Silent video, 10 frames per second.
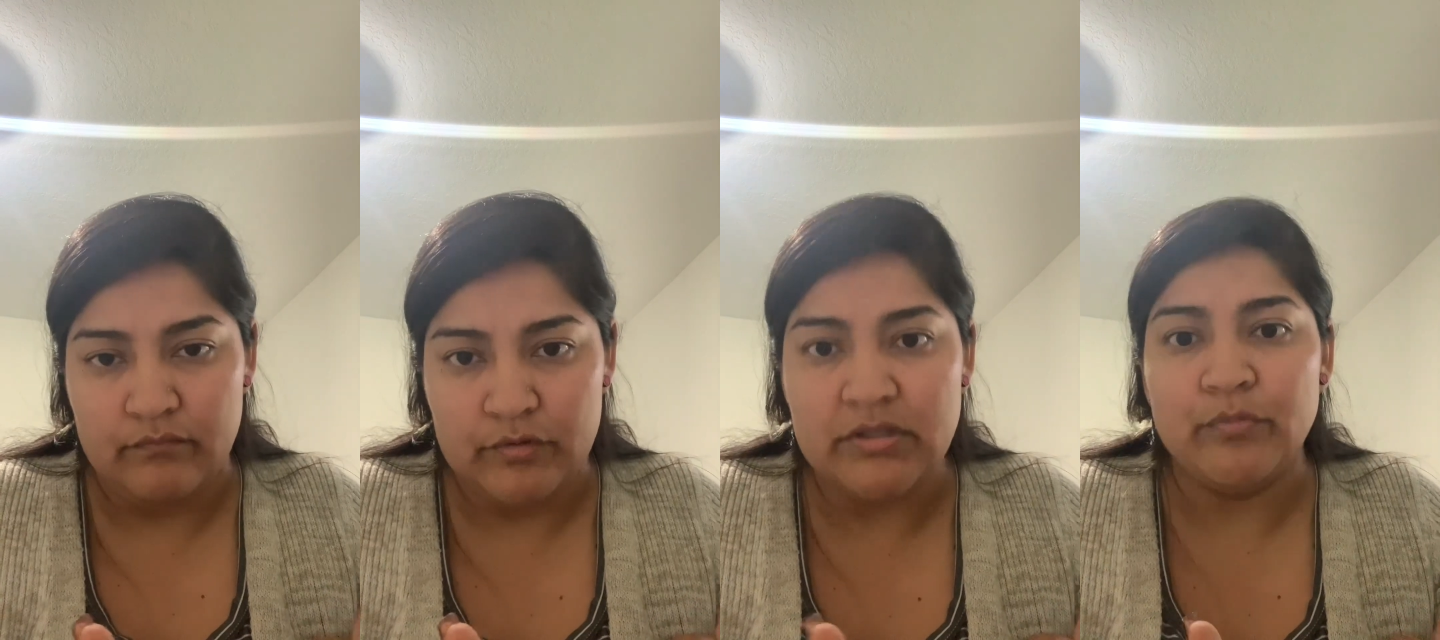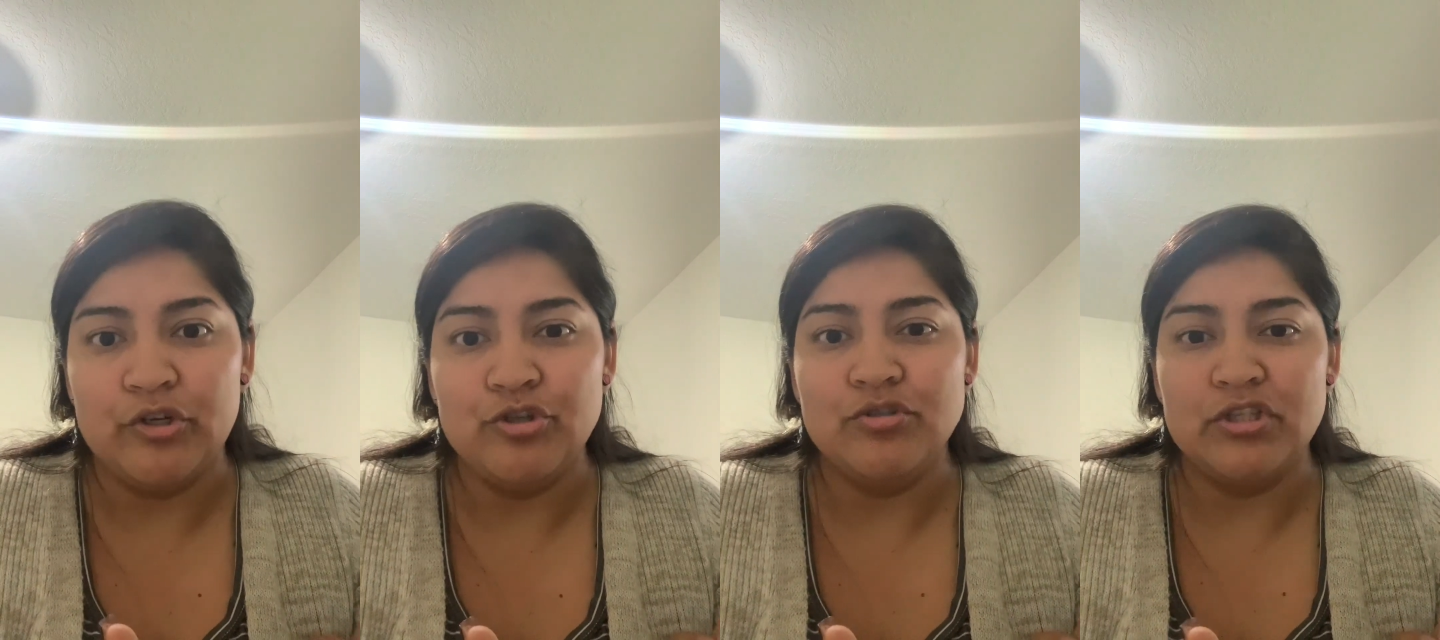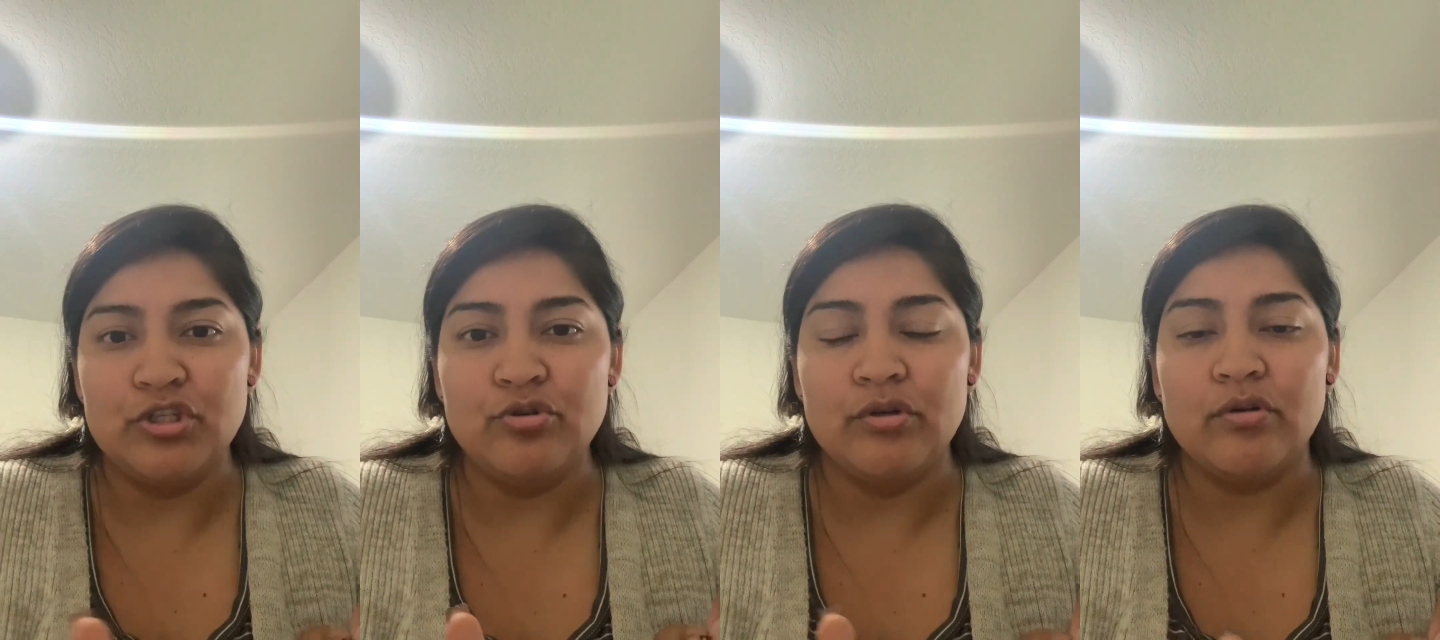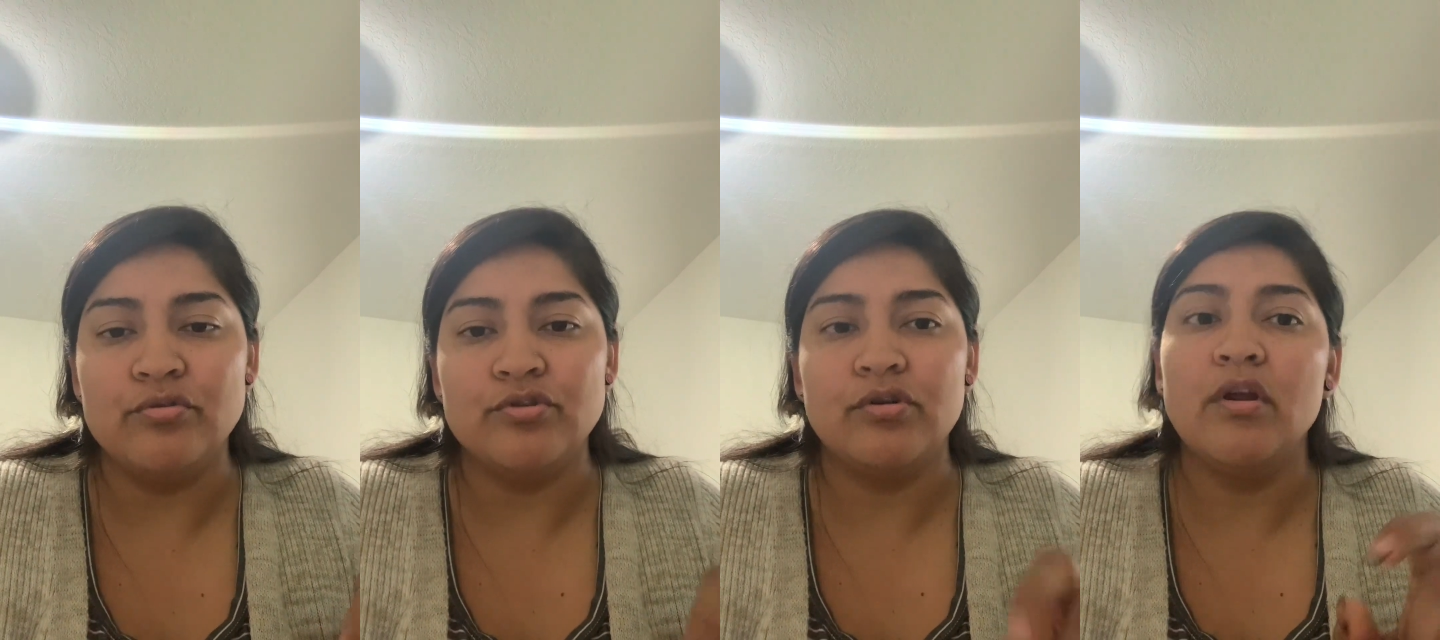said we were using the urine
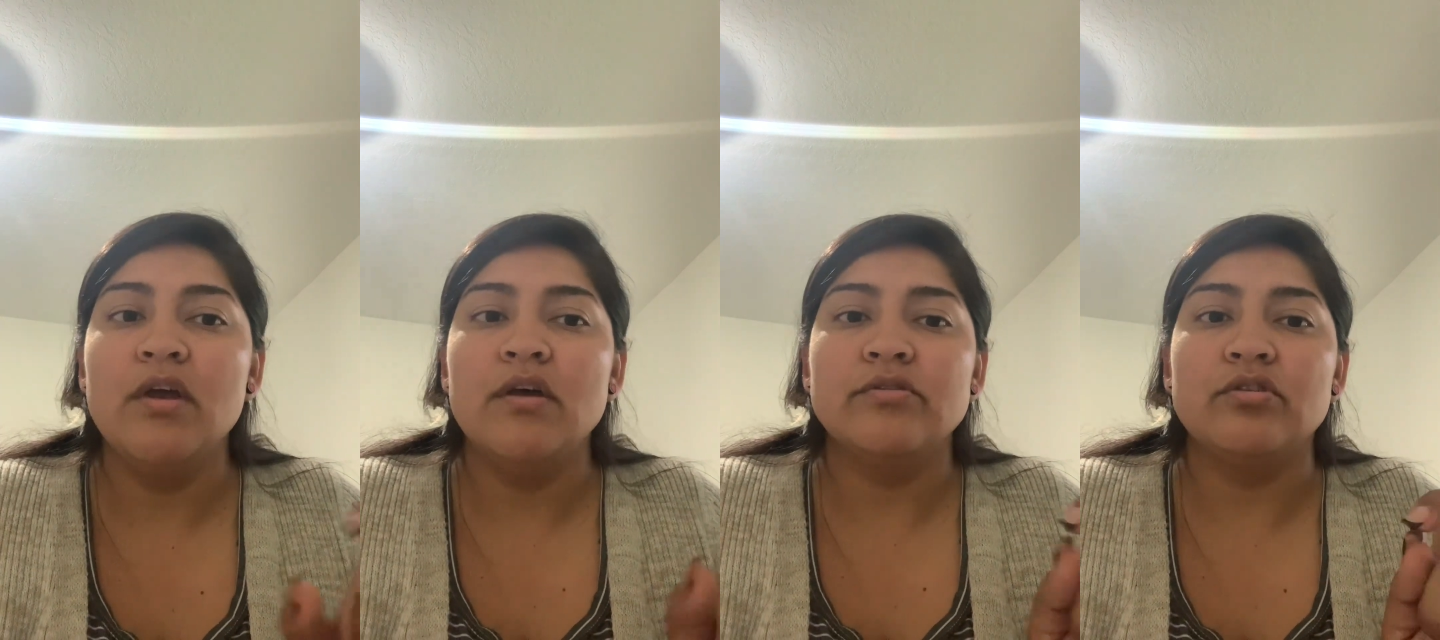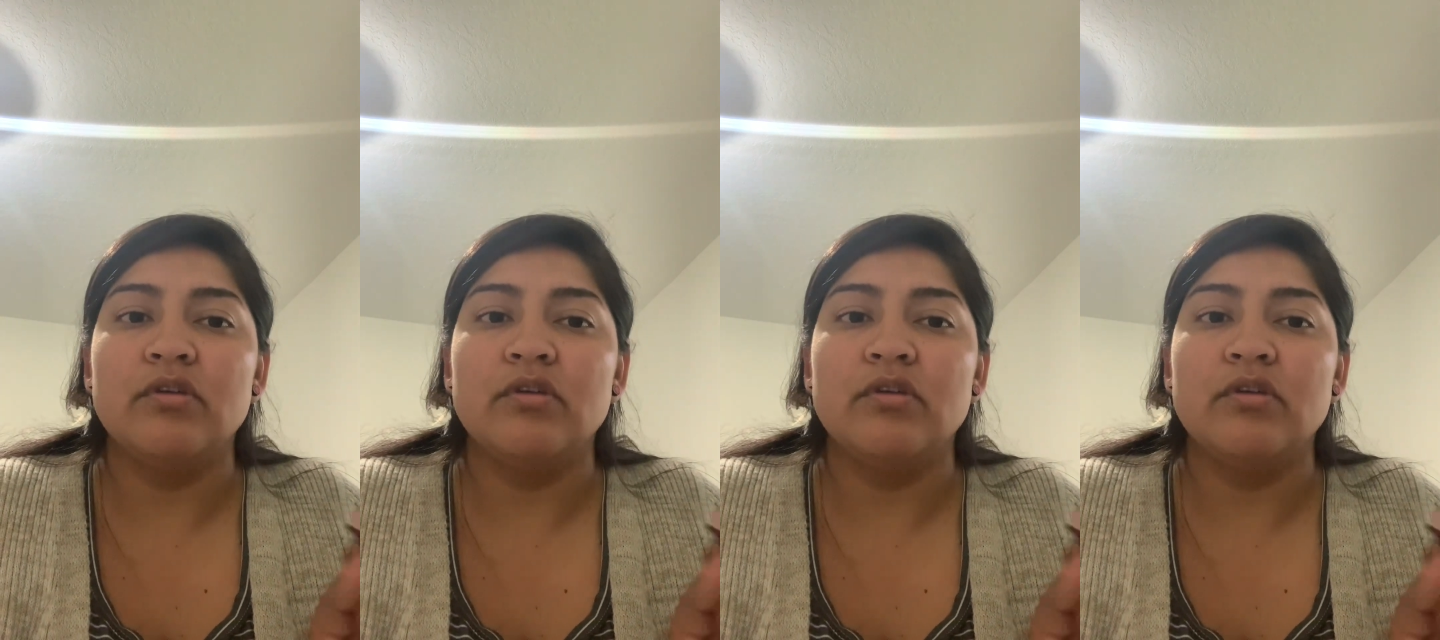culture, so you